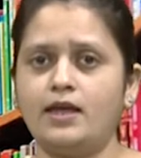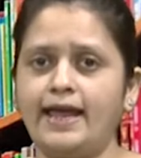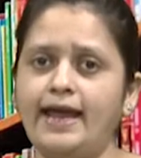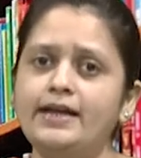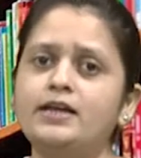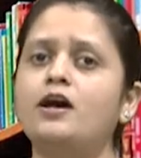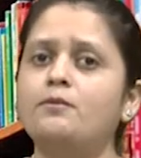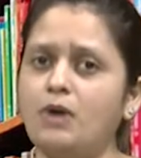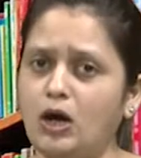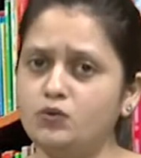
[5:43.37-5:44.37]
and
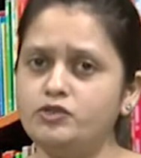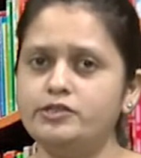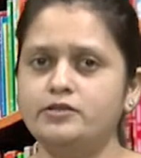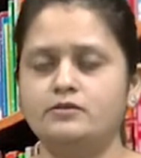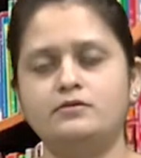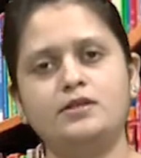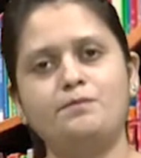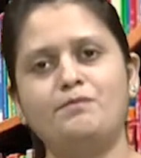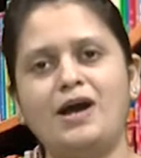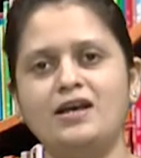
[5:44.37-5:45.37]
about the
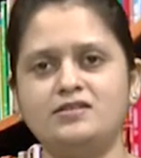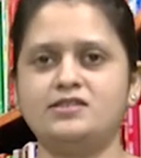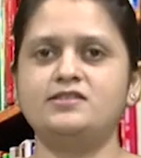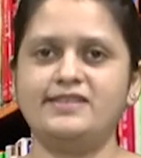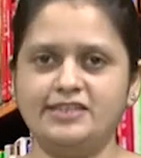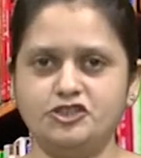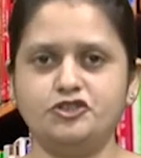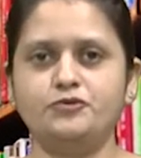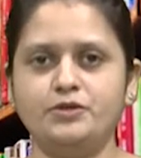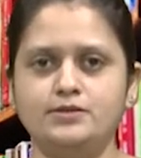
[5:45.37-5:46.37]
past
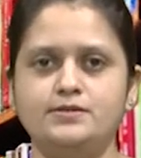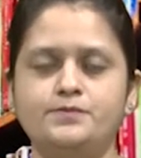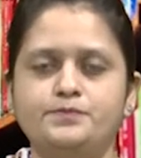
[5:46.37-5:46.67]
centuries.